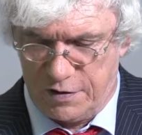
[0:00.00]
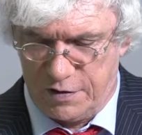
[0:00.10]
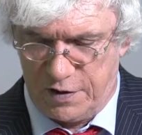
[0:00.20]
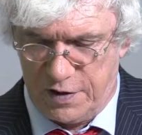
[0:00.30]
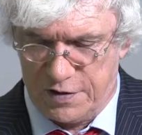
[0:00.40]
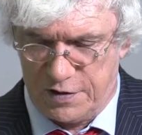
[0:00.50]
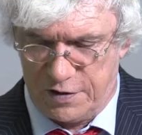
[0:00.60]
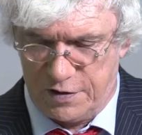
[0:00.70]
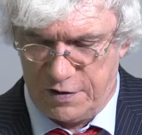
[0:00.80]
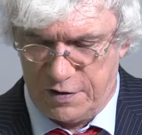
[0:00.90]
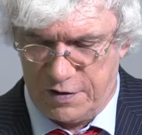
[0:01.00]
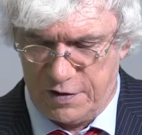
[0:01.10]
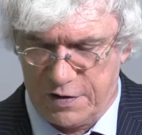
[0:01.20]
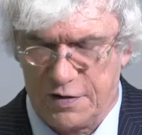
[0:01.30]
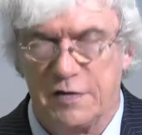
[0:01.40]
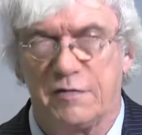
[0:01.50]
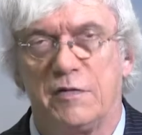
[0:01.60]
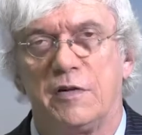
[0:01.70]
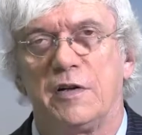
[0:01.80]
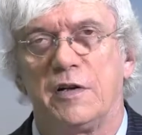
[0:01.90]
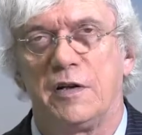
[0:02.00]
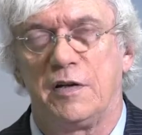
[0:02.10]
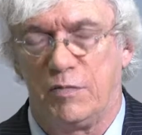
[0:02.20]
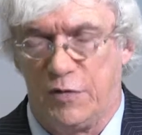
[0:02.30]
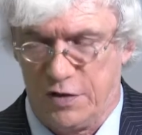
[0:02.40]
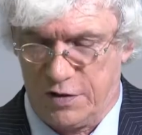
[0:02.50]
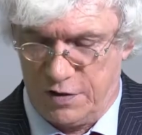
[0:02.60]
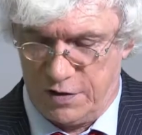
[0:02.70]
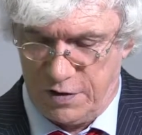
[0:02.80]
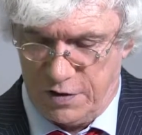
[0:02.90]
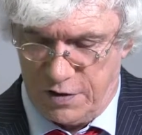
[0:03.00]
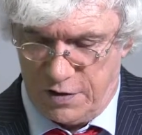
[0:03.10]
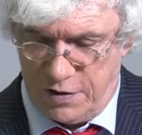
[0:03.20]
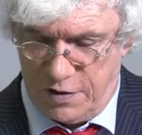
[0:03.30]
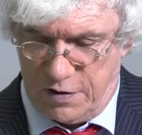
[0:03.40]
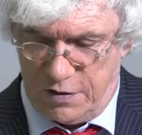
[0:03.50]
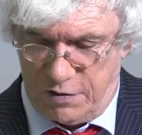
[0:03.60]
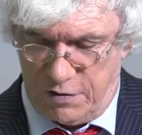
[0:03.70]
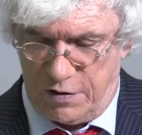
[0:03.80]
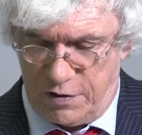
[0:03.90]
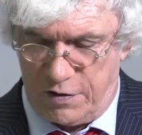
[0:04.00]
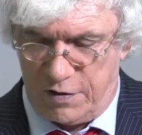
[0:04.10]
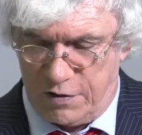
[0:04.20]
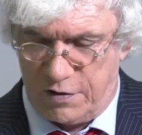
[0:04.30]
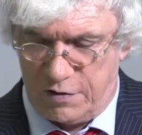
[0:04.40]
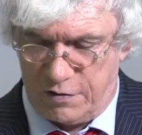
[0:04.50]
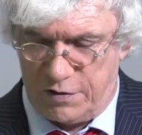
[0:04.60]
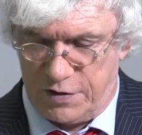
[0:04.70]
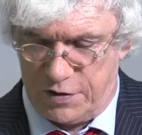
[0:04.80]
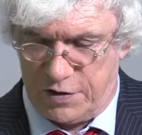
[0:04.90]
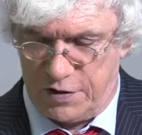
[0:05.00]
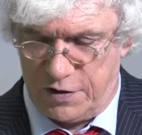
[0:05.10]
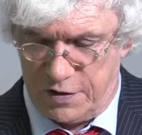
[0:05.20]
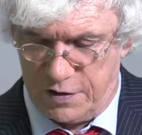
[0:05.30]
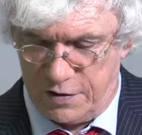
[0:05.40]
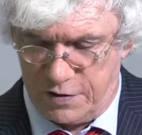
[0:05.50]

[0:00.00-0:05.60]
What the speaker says: the easier it is for the Marshall-Lerner condition